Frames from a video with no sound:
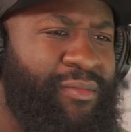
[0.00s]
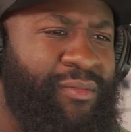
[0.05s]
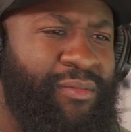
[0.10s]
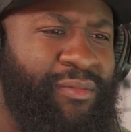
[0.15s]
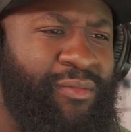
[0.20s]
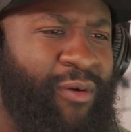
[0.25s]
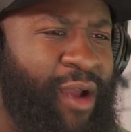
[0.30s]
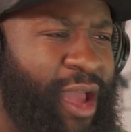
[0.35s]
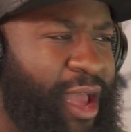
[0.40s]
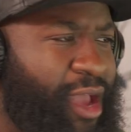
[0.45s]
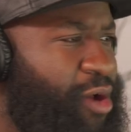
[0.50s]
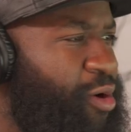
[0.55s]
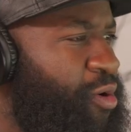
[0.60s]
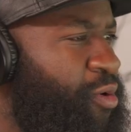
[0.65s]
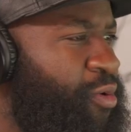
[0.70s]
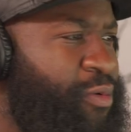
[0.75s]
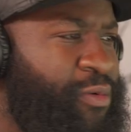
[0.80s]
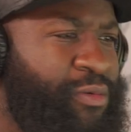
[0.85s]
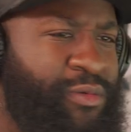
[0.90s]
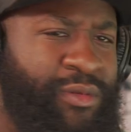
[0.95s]

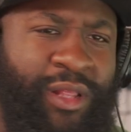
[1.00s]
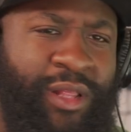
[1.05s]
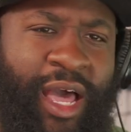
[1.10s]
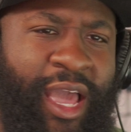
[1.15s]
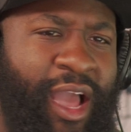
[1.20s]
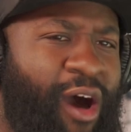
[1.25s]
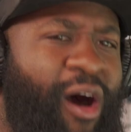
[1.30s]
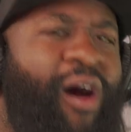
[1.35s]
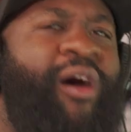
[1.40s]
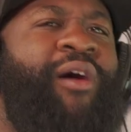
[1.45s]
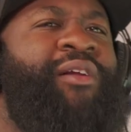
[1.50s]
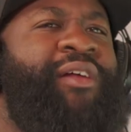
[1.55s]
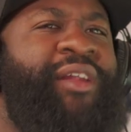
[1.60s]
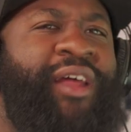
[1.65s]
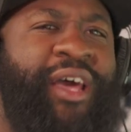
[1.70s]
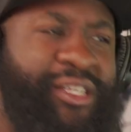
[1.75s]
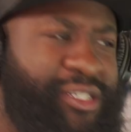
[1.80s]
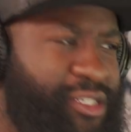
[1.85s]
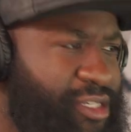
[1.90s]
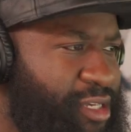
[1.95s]
raccoon, like all of
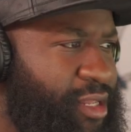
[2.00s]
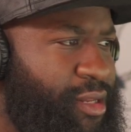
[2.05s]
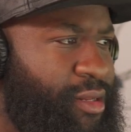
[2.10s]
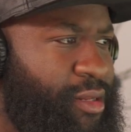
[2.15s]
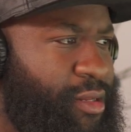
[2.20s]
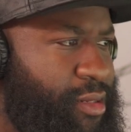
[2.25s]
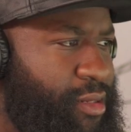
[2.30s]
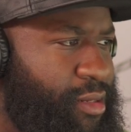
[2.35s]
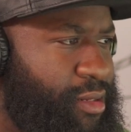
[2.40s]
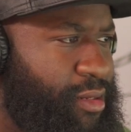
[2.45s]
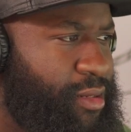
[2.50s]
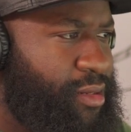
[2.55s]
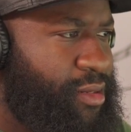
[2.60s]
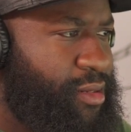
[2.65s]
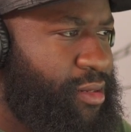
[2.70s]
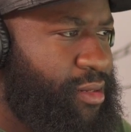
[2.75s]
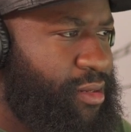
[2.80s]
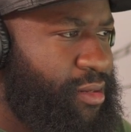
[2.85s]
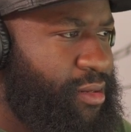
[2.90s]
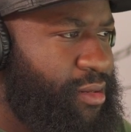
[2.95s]
that shit.
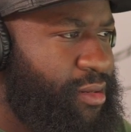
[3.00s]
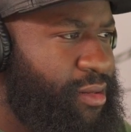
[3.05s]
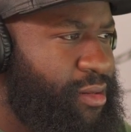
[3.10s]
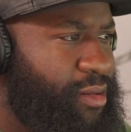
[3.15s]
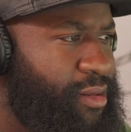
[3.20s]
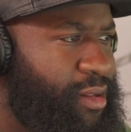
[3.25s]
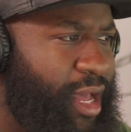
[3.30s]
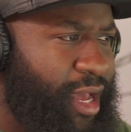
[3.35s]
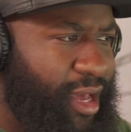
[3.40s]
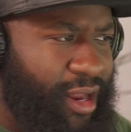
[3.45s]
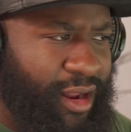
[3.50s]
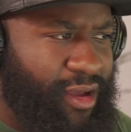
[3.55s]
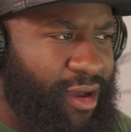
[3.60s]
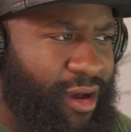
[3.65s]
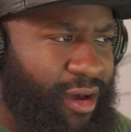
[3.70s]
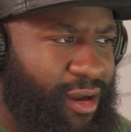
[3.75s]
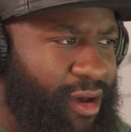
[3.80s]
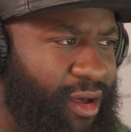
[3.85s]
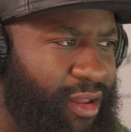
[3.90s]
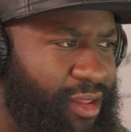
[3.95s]
It'll caught
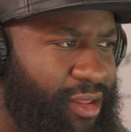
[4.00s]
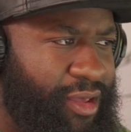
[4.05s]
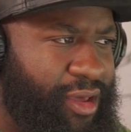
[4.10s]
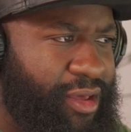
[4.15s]
all of that.